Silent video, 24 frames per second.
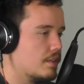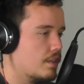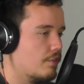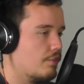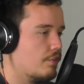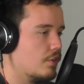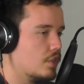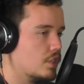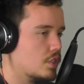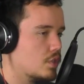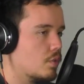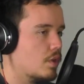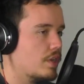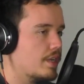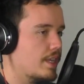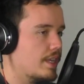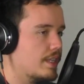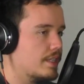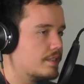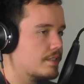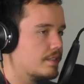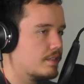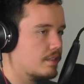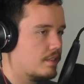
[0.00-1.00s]
In the first one,
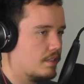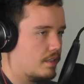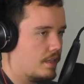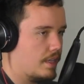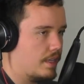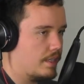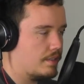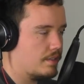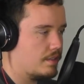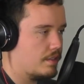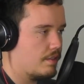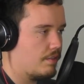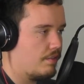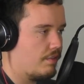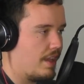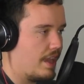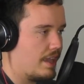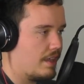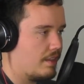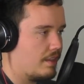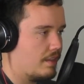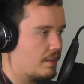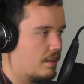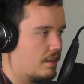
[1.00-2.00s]
it's the
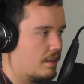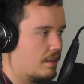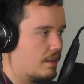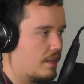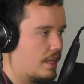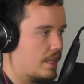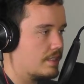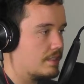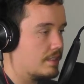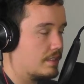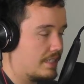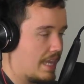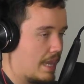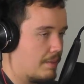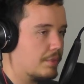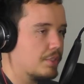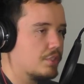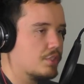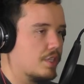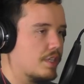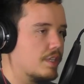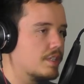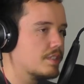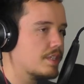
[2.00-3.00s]
fact it's
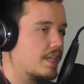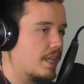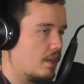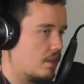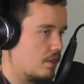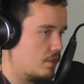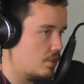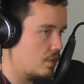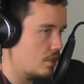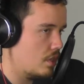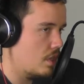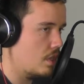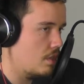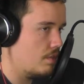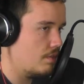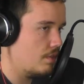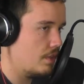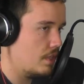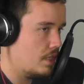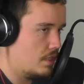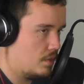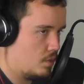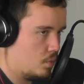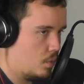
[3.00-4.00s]
establishing his character of
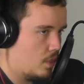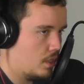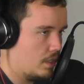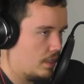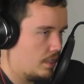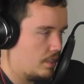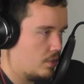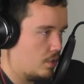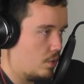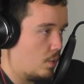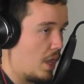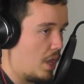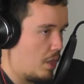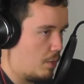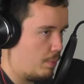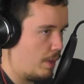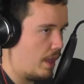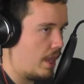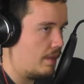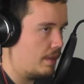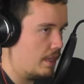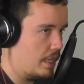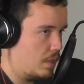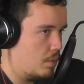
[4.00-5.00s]
he's willing to help
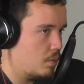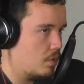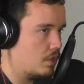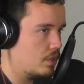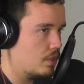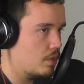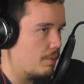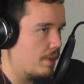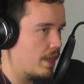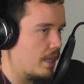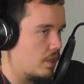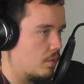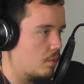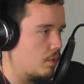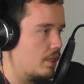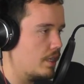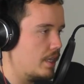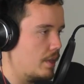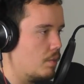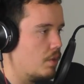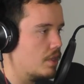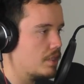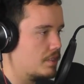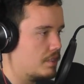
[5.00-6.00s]
anyone no matter what.
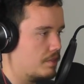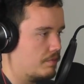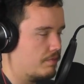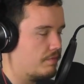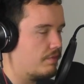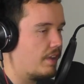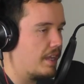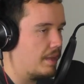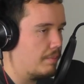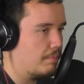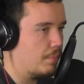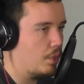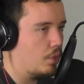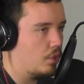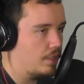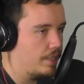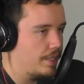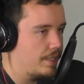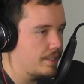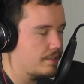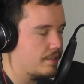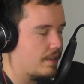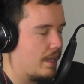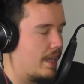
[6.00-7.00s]
He wants to fight
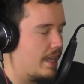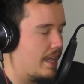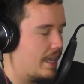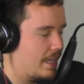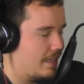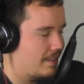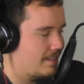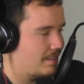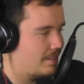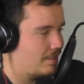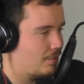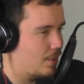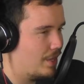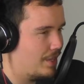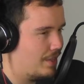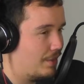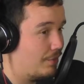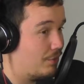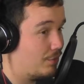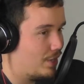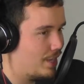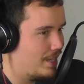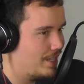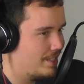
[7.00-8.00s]
bullies. I hate the way they
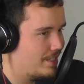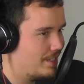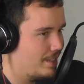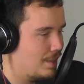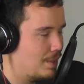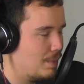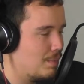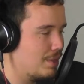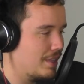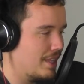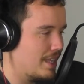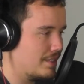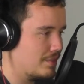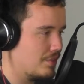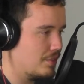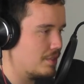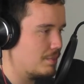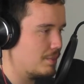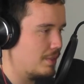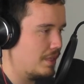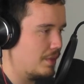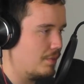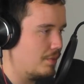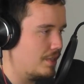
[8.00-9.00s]
phrase it, but that's
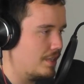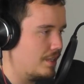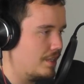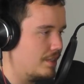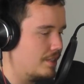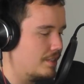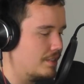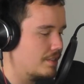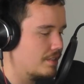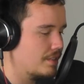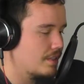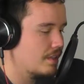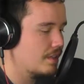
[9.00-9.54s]
ultimately what it is.